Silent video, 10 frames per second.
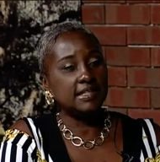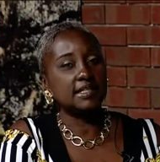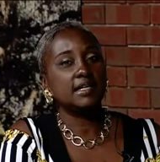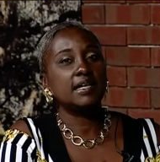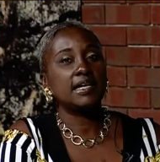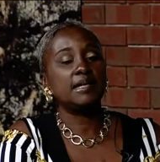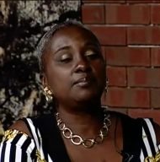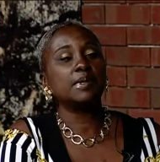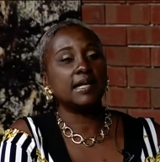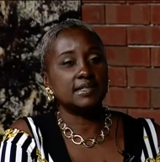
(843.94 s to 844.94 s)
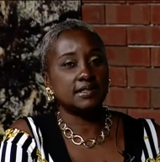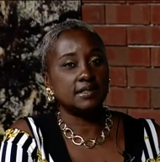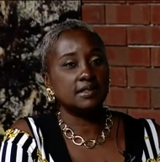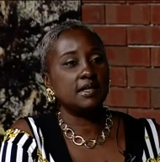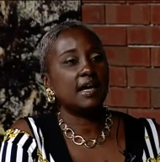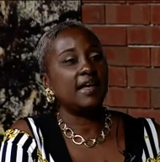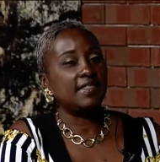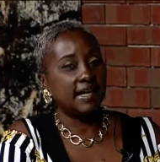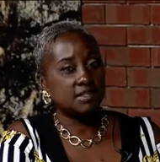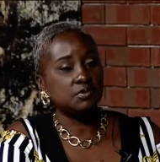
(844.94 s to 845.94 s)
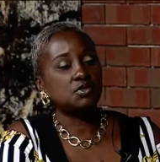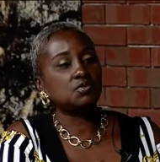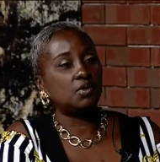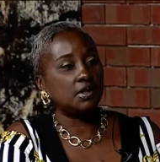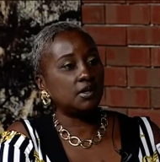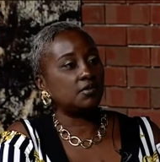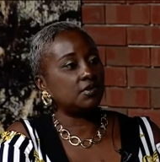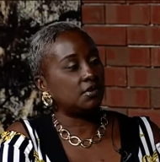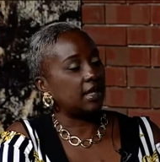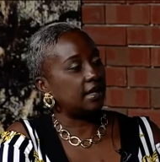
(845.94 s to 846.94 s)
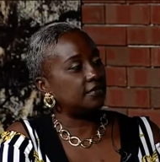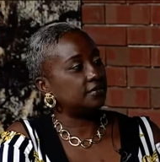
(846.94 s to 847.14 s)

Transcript: it, He blessed it. And that's what you want over your life.